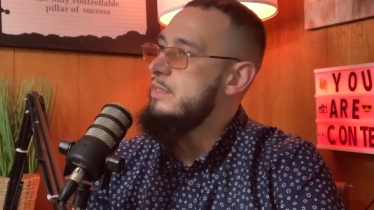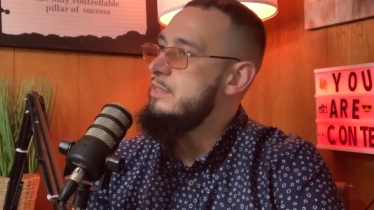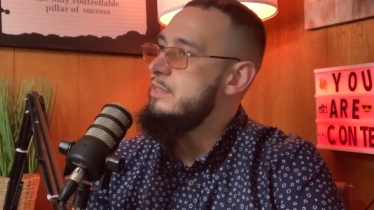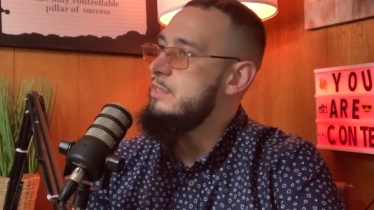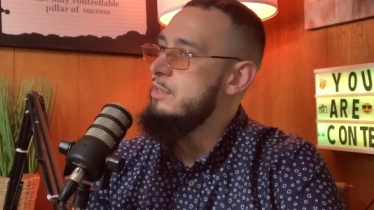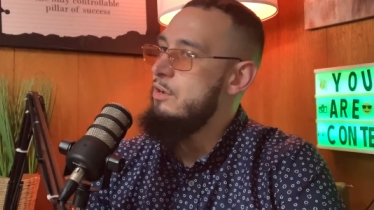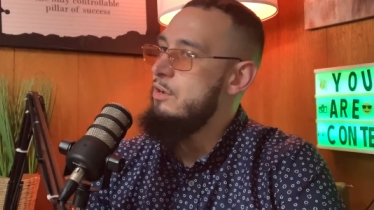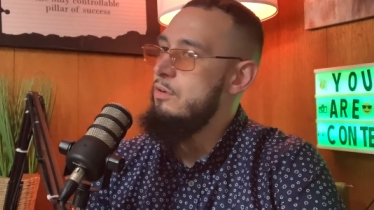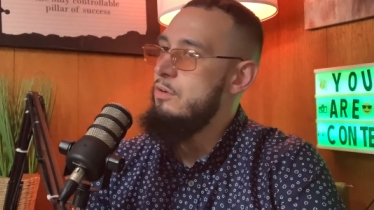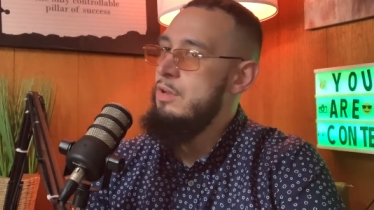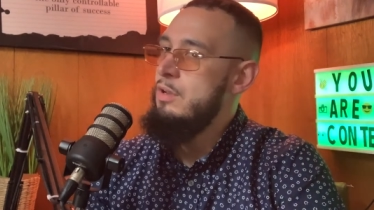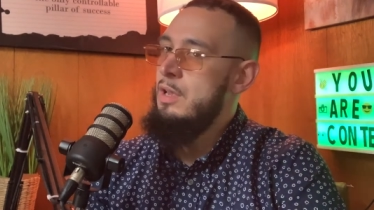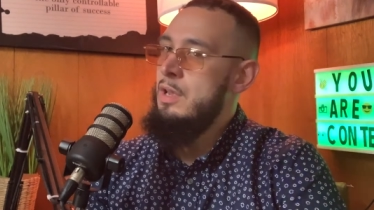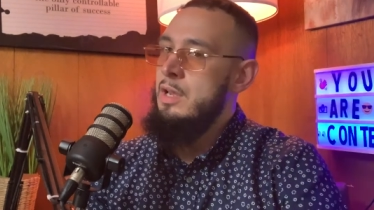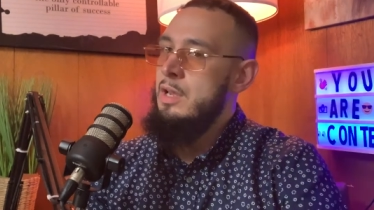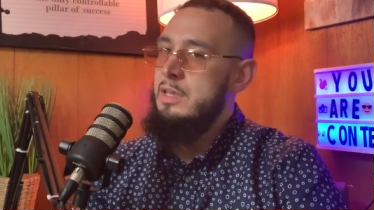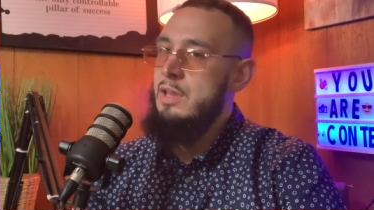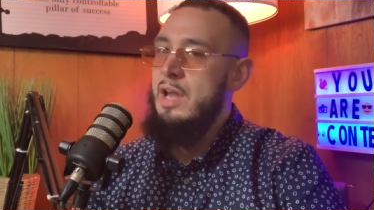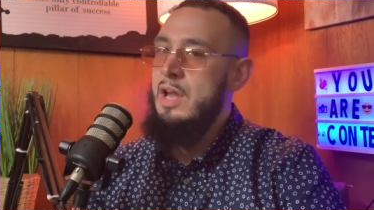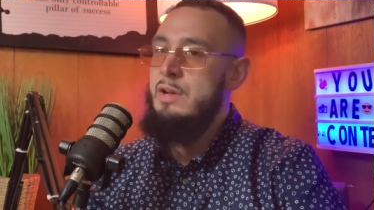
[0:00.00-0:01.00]
So,
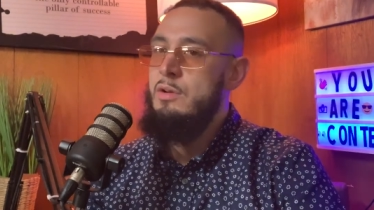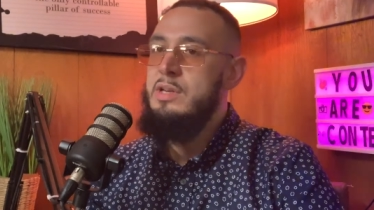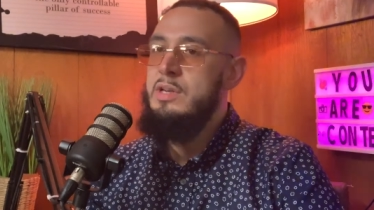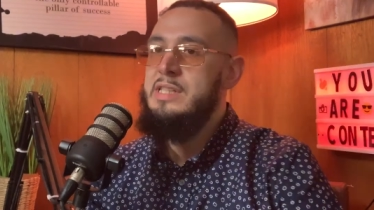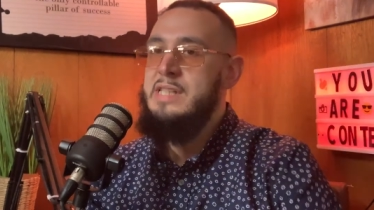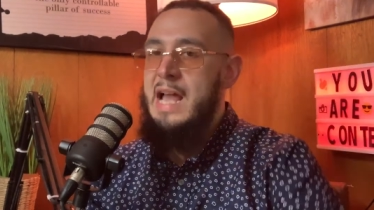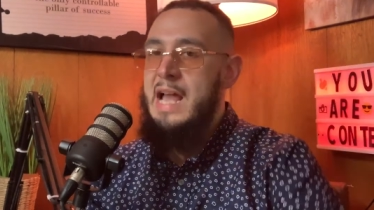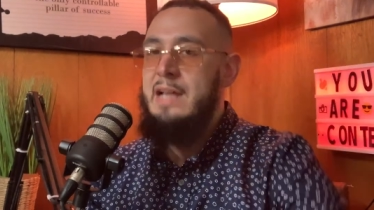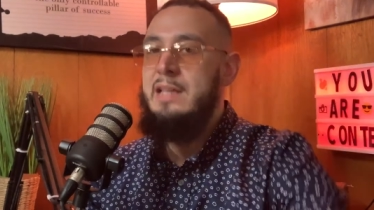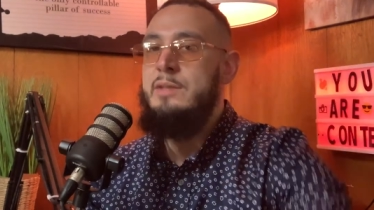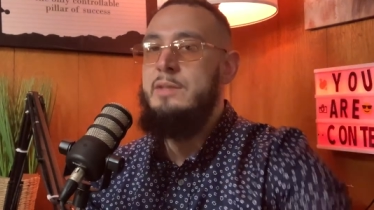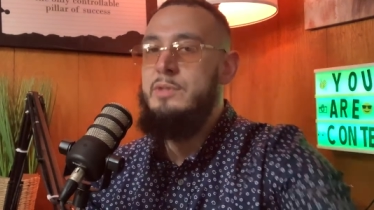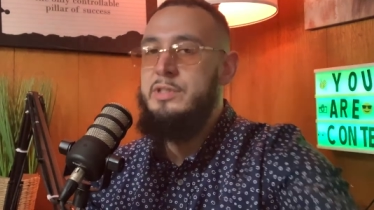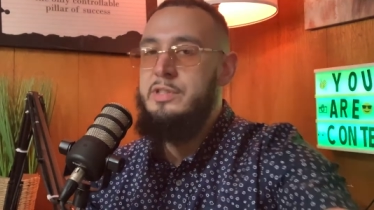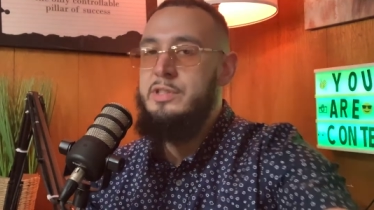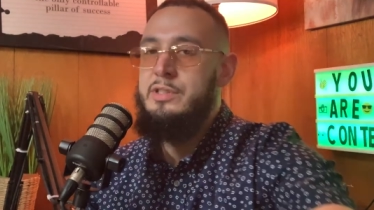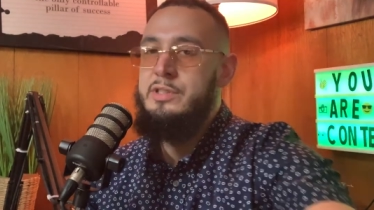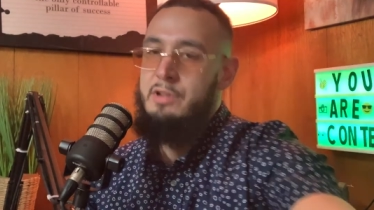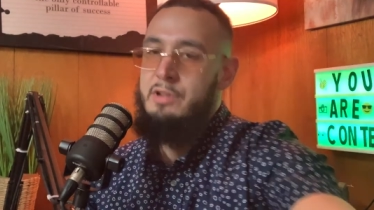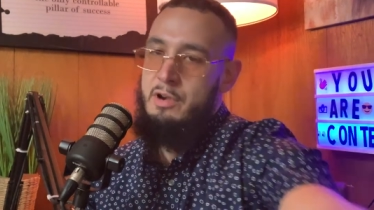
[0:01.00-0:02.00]
now I know exactly
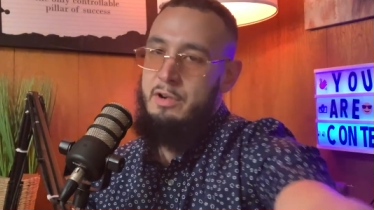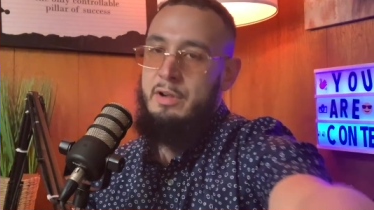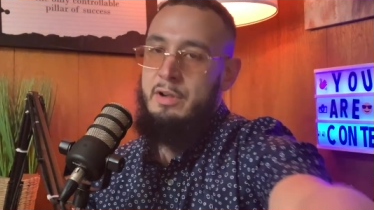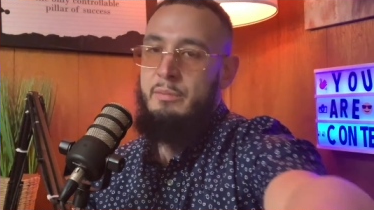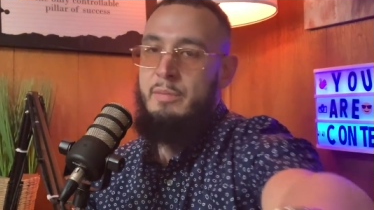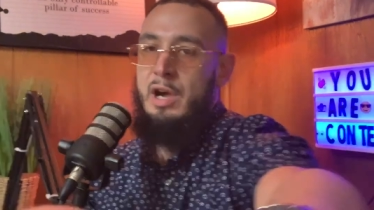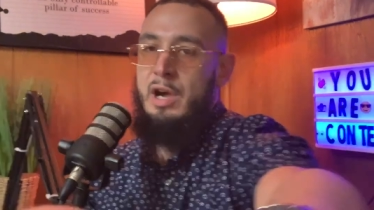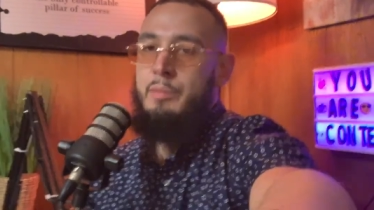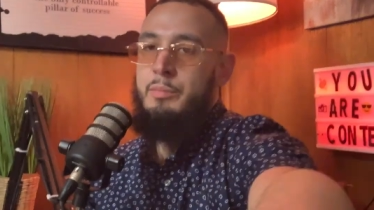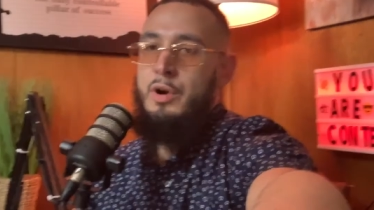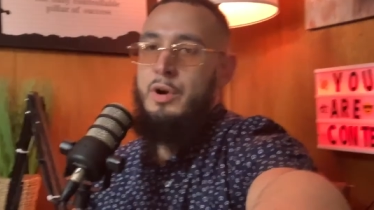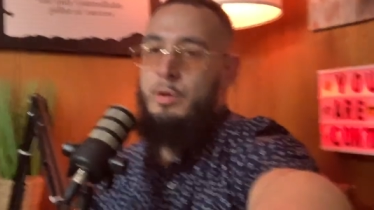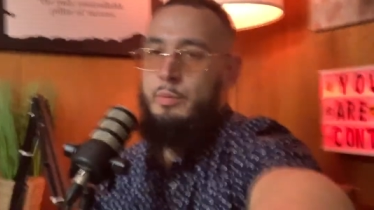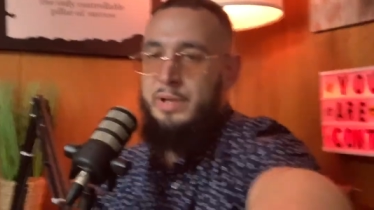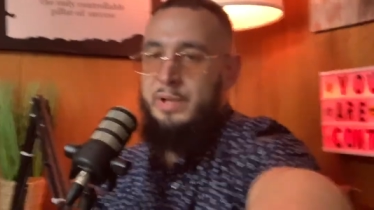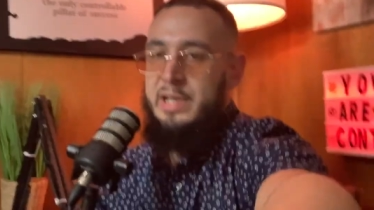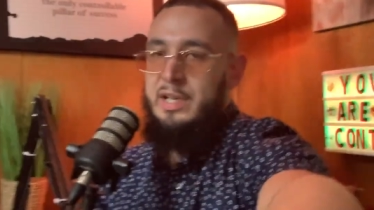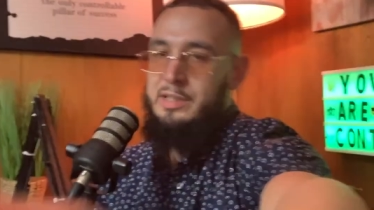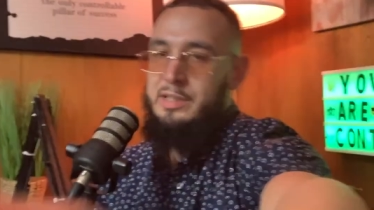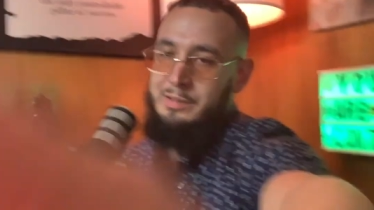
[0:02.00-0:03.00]
what you're talking about, bro,
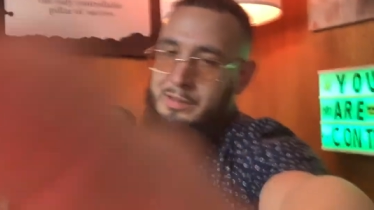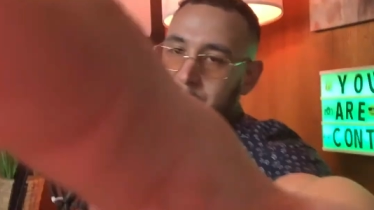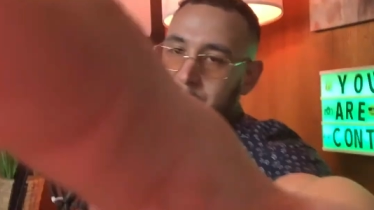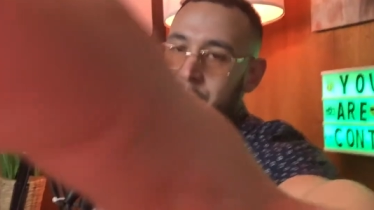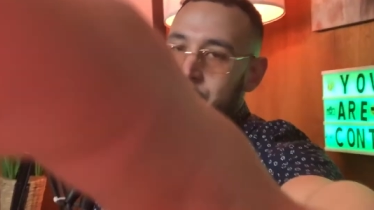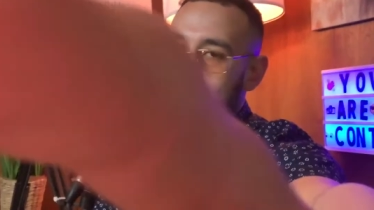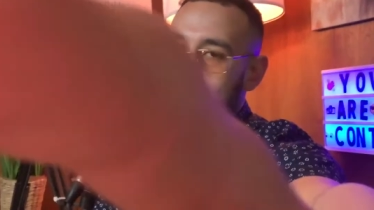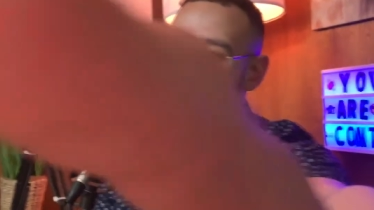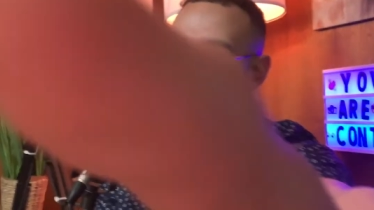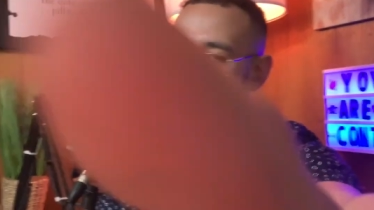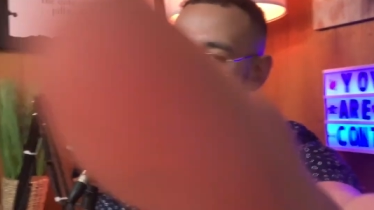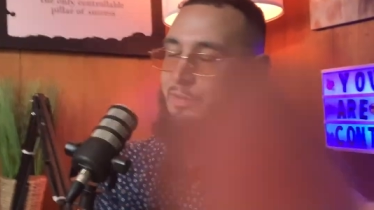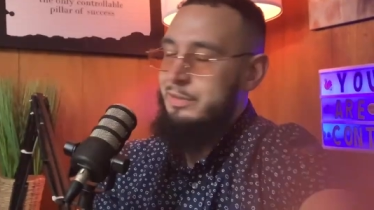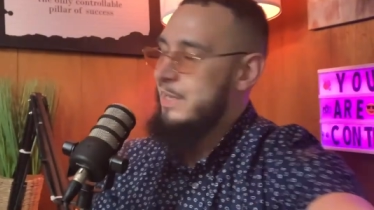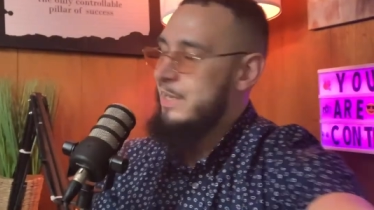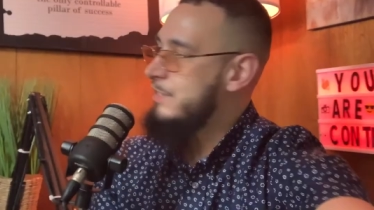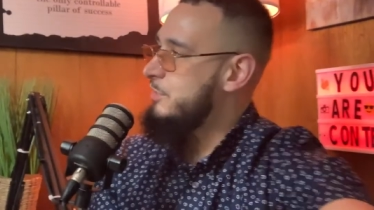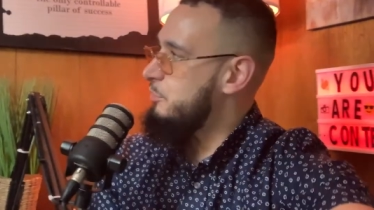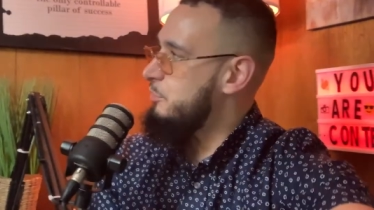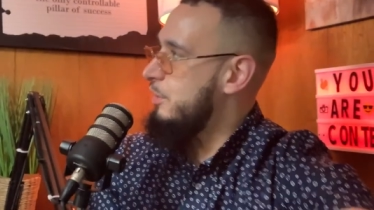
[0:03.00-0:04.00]
because, you know,
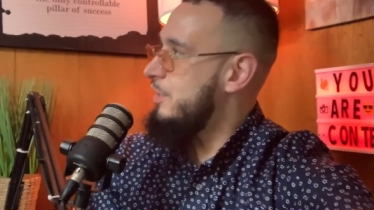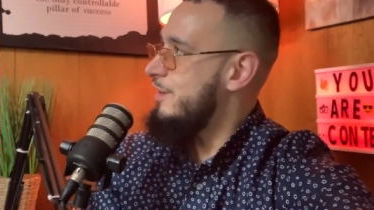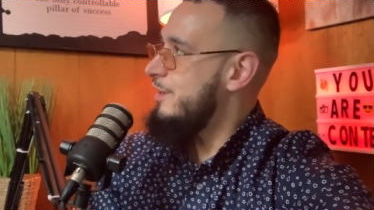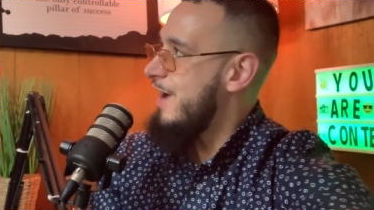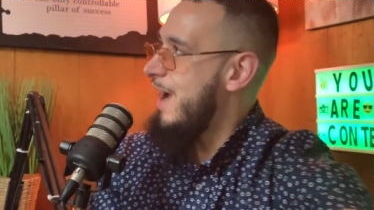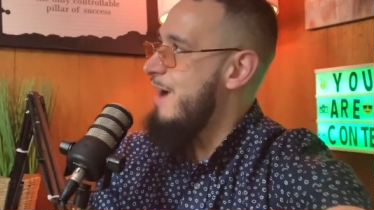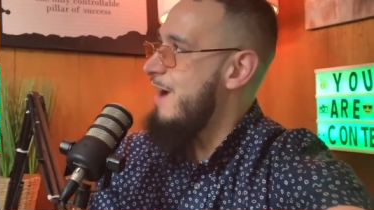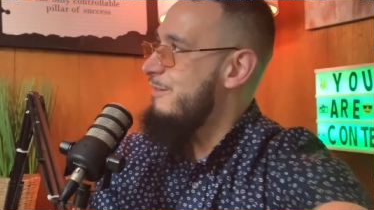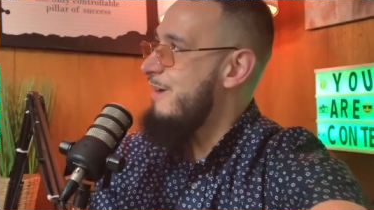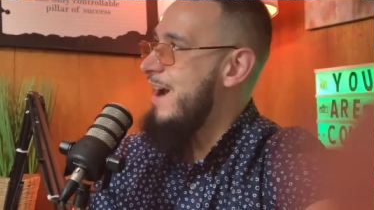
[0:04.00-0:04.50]
guess where you're at